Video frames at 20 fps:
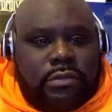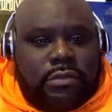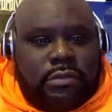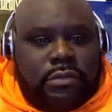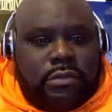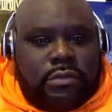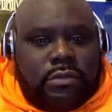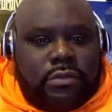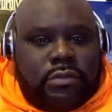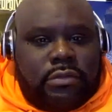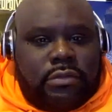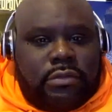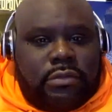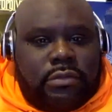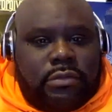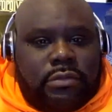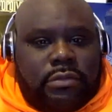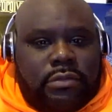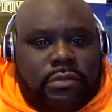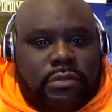
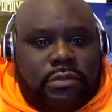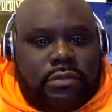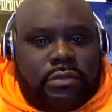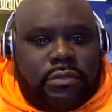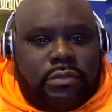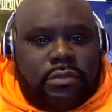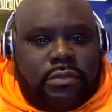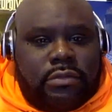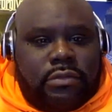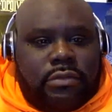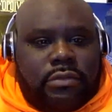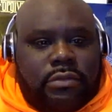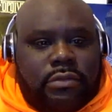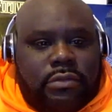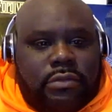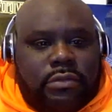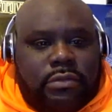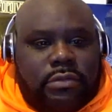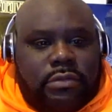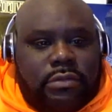
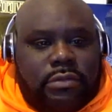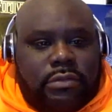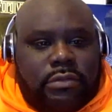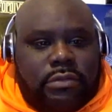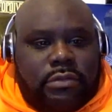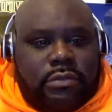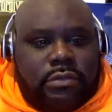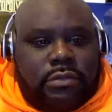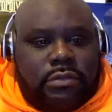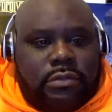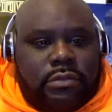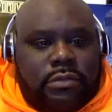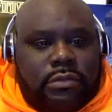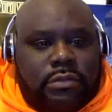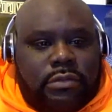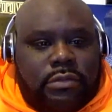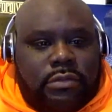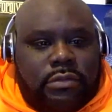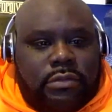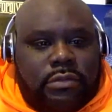
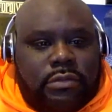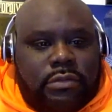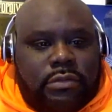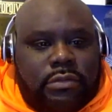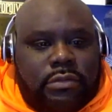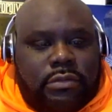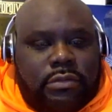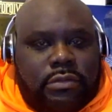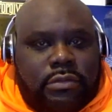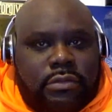(silent)